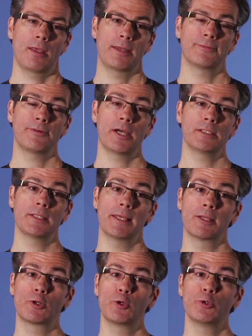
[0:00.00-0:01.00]
And finally,
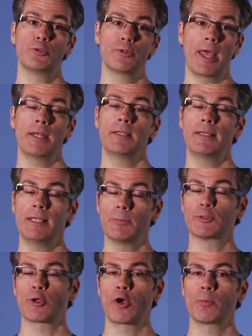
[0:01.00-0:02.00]
include any
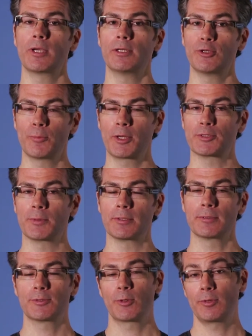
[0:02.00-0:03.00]
hematoma in your measurement.
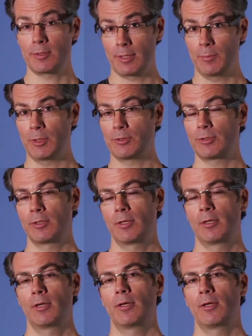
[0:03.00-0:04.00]
So in this image,
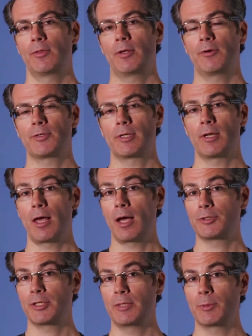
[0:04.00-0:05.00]
there is a
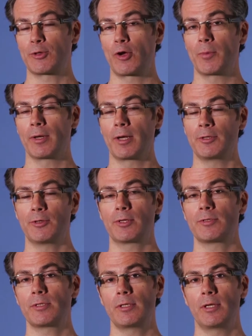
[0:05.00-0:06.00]
large hematoma, and you can
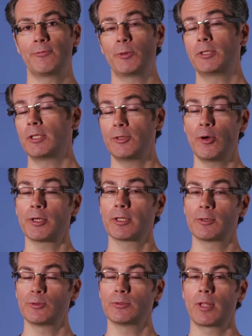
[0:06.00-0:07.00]
see if we did not
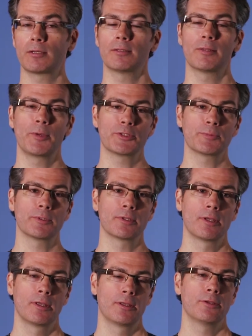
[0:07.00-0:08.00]
include that in the
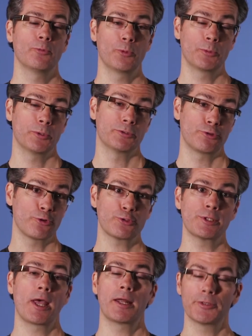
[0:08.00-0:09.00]
measurement, we would
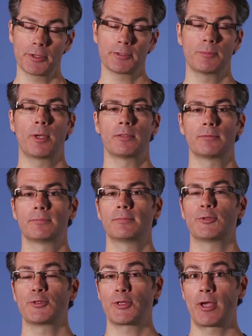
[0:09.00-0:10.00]
grossly underestimate
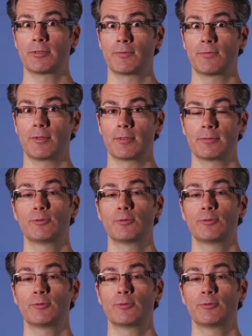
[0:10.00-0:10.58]
the size of the